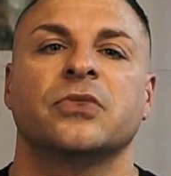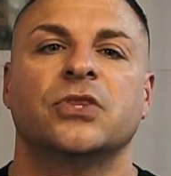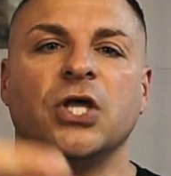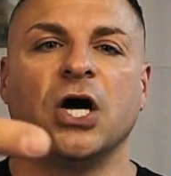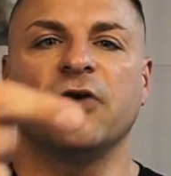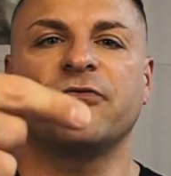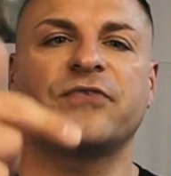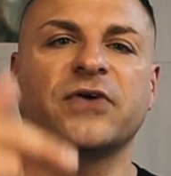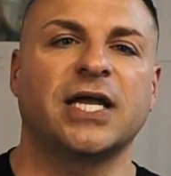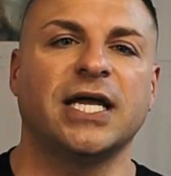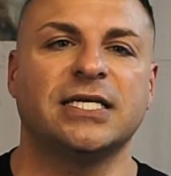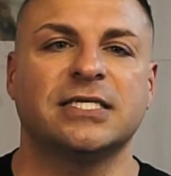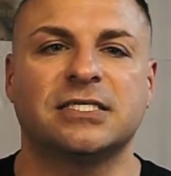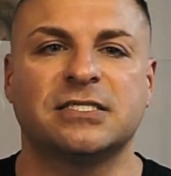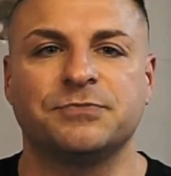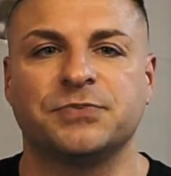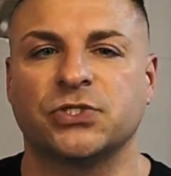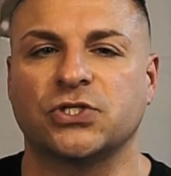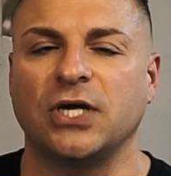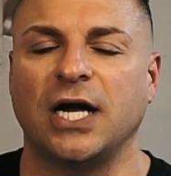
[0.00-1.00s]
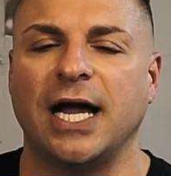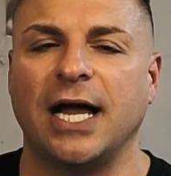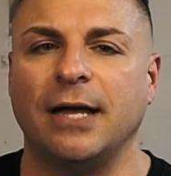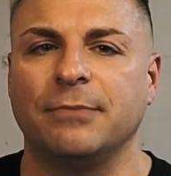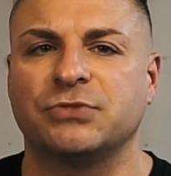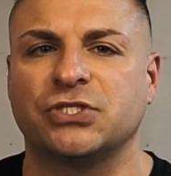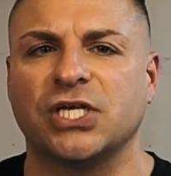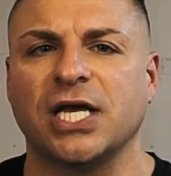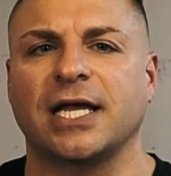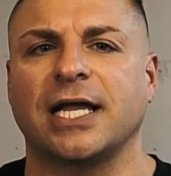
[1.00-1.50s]
Don't forget to
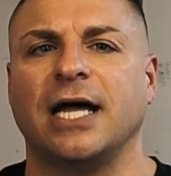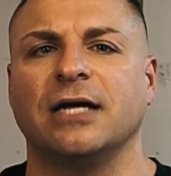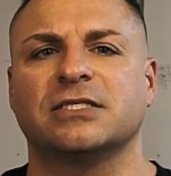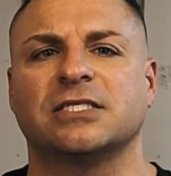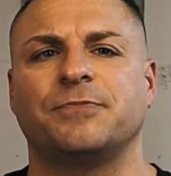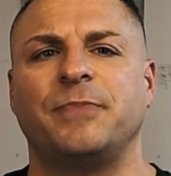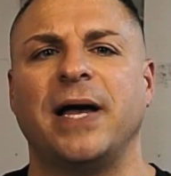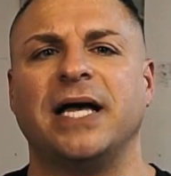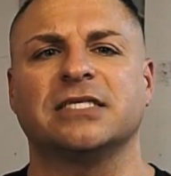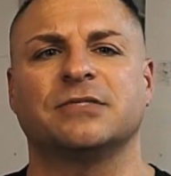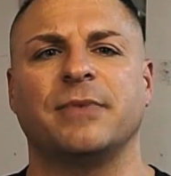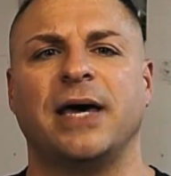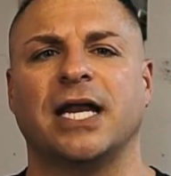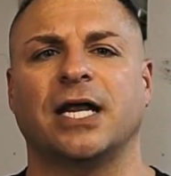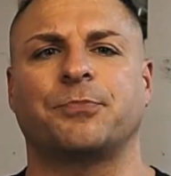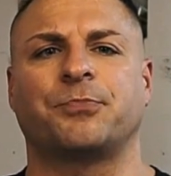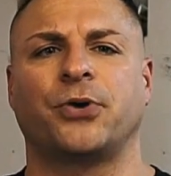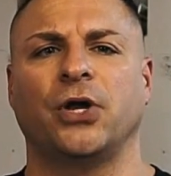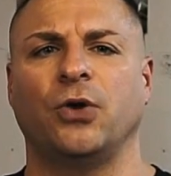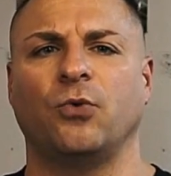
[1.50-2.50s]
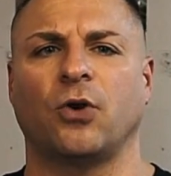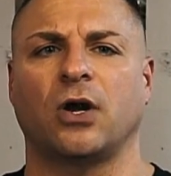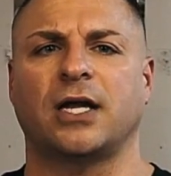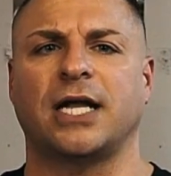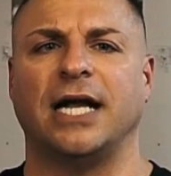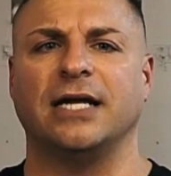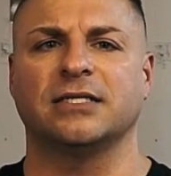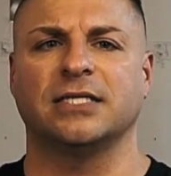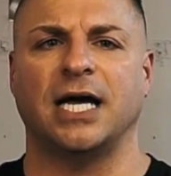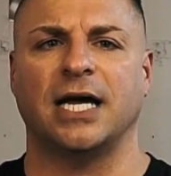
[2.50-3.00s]
subscribe. Check out
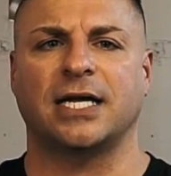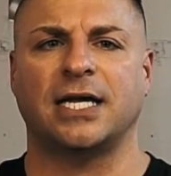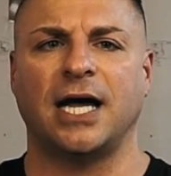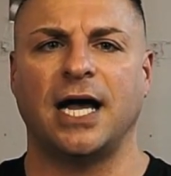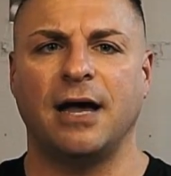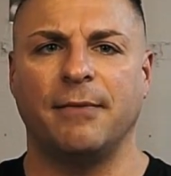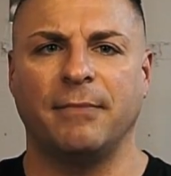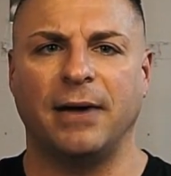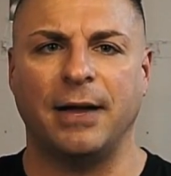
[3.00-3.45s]
spasmaticpreworkout.com,